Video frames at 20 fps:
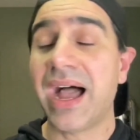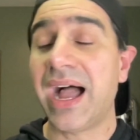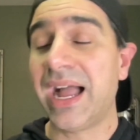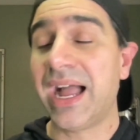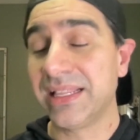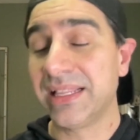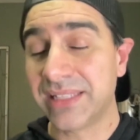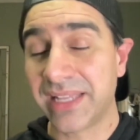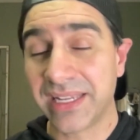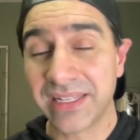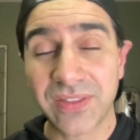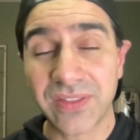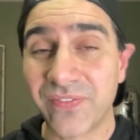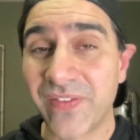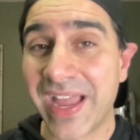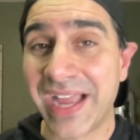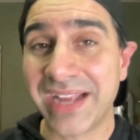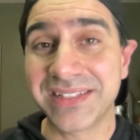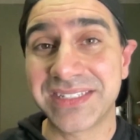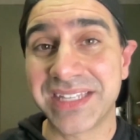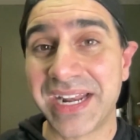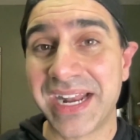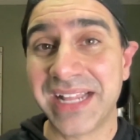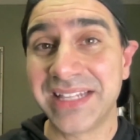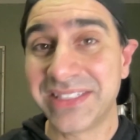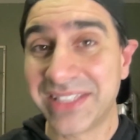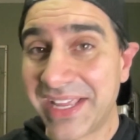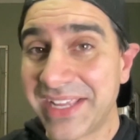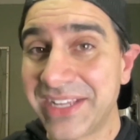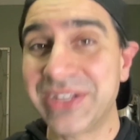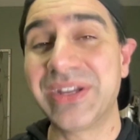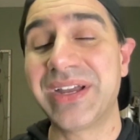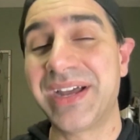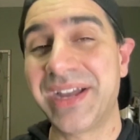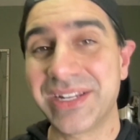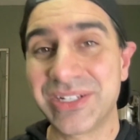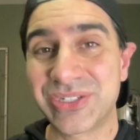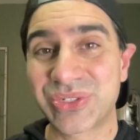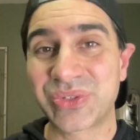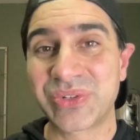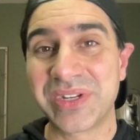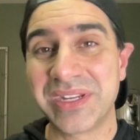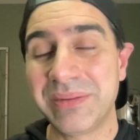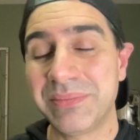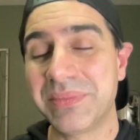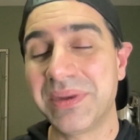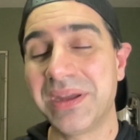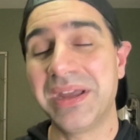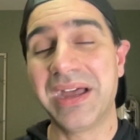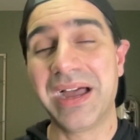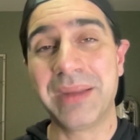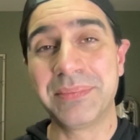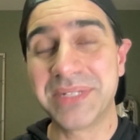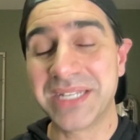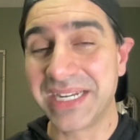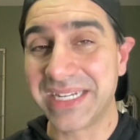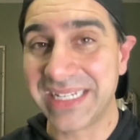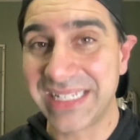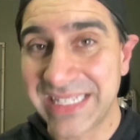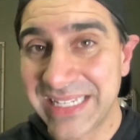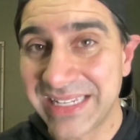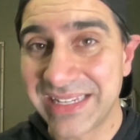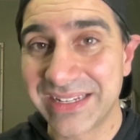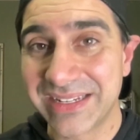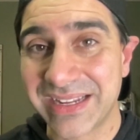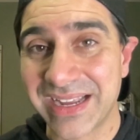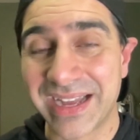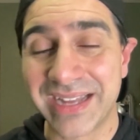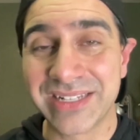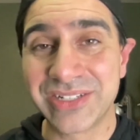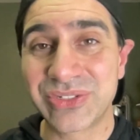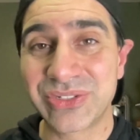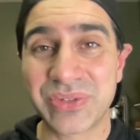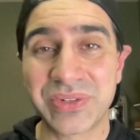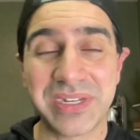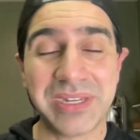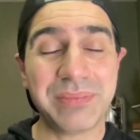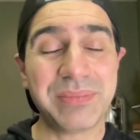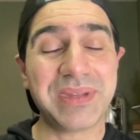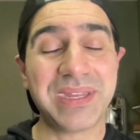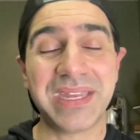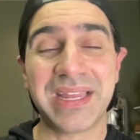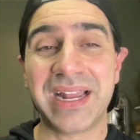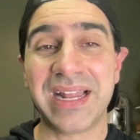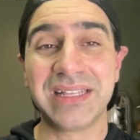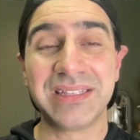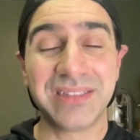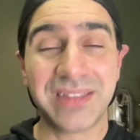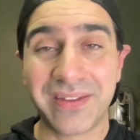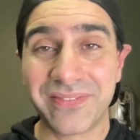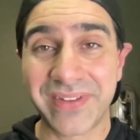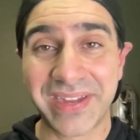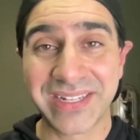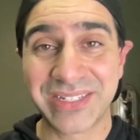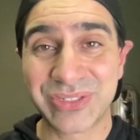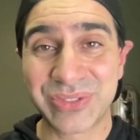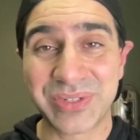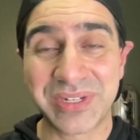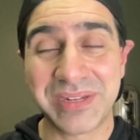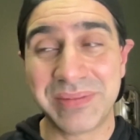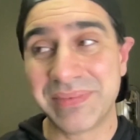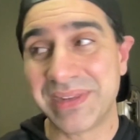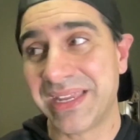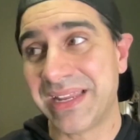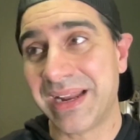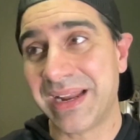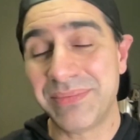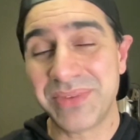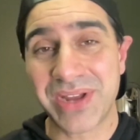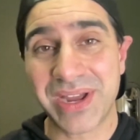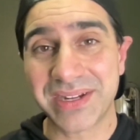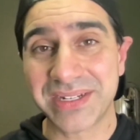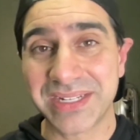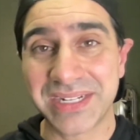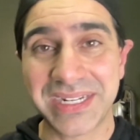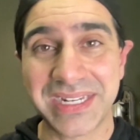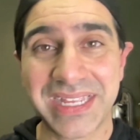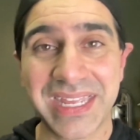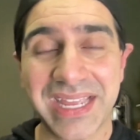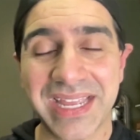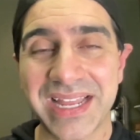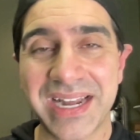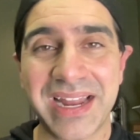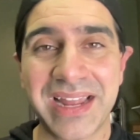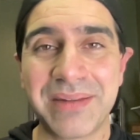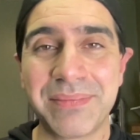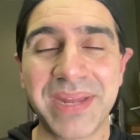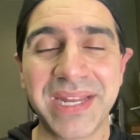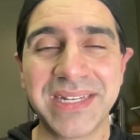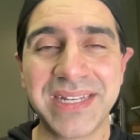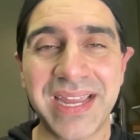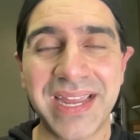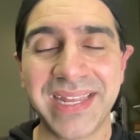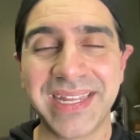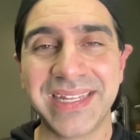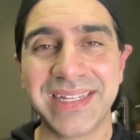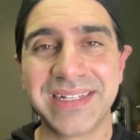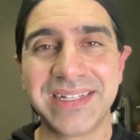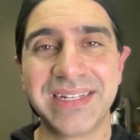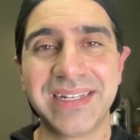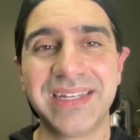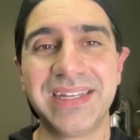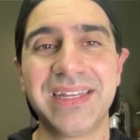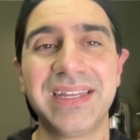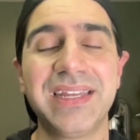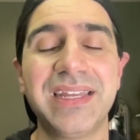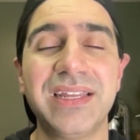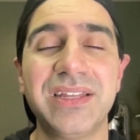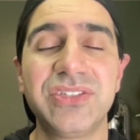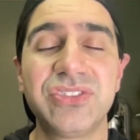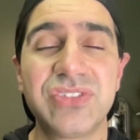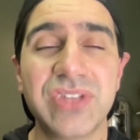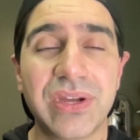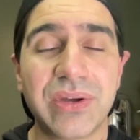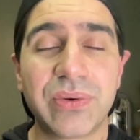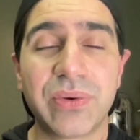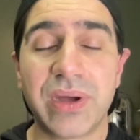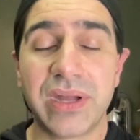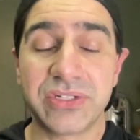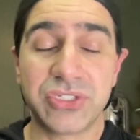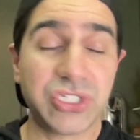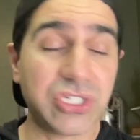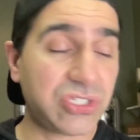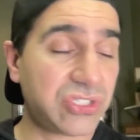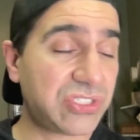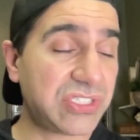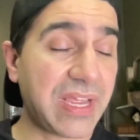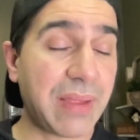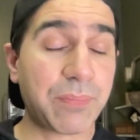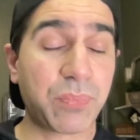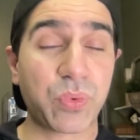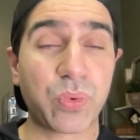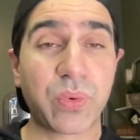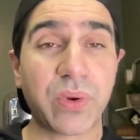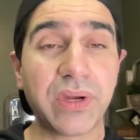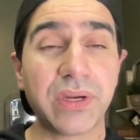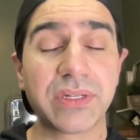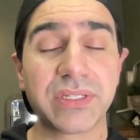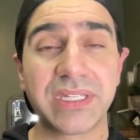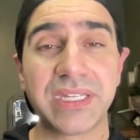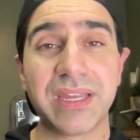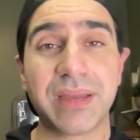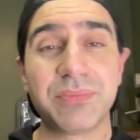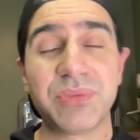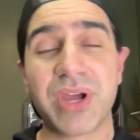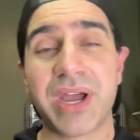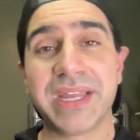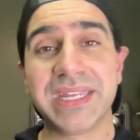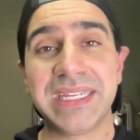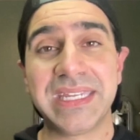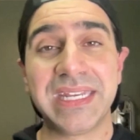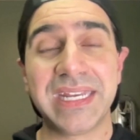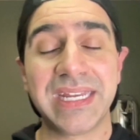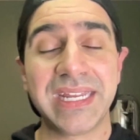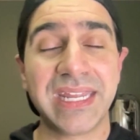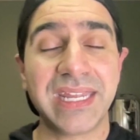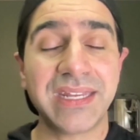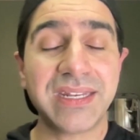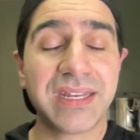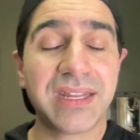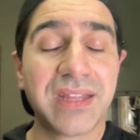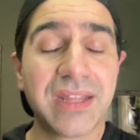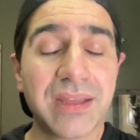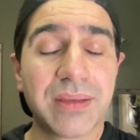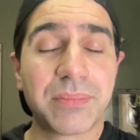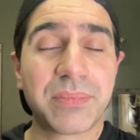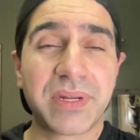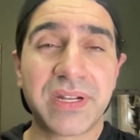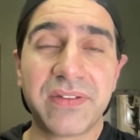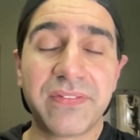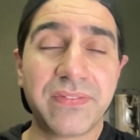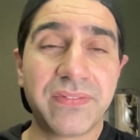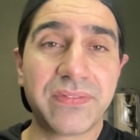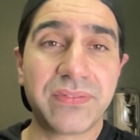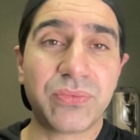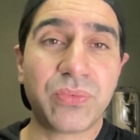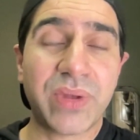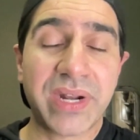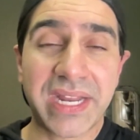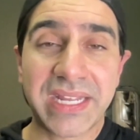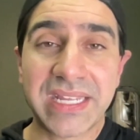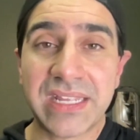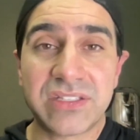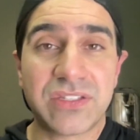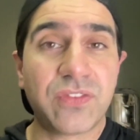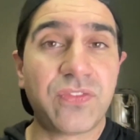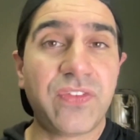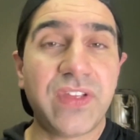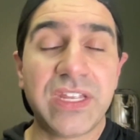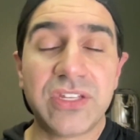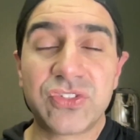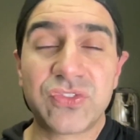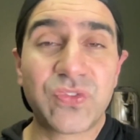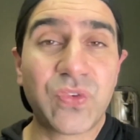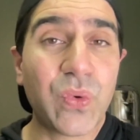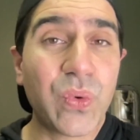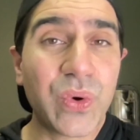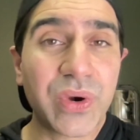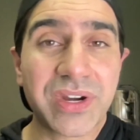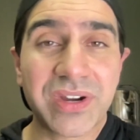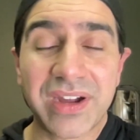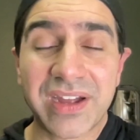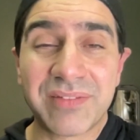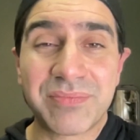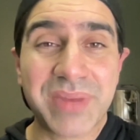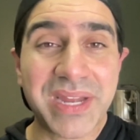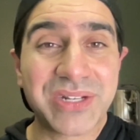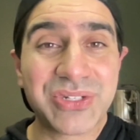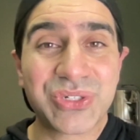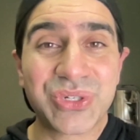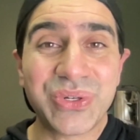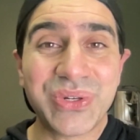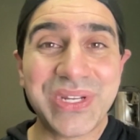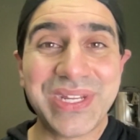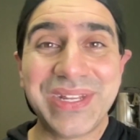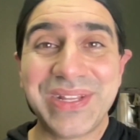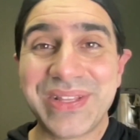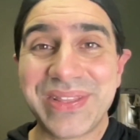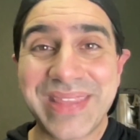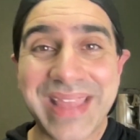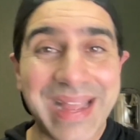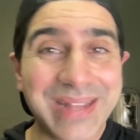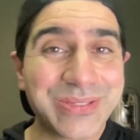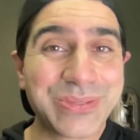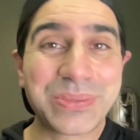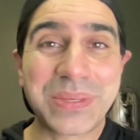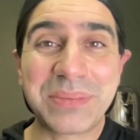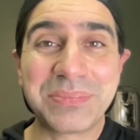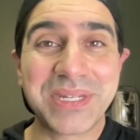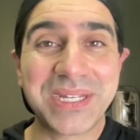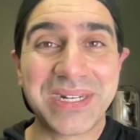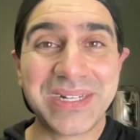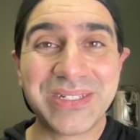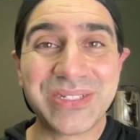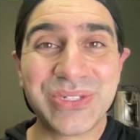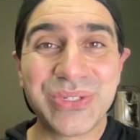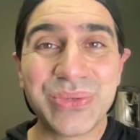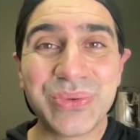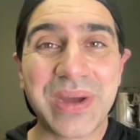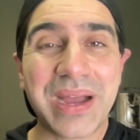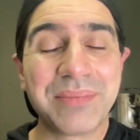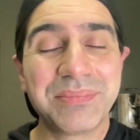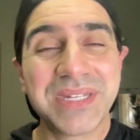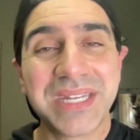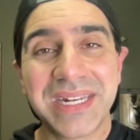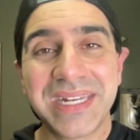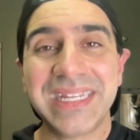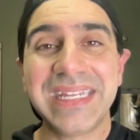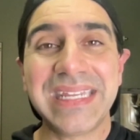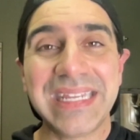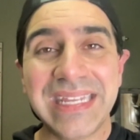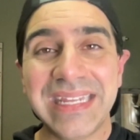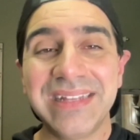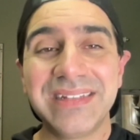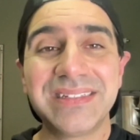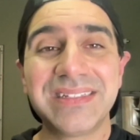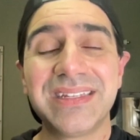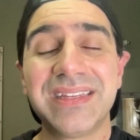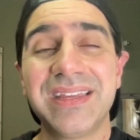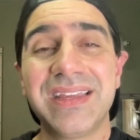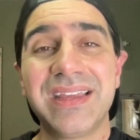I like the fact that I like ice cream. I'm going to eat ice cream and I love ice cream and I'm not going to kick it out of my diet. So, just temporarily, I'm not eating it. But when I get to phase 4 of my journey, that's what I'm going to do. I'm going to eat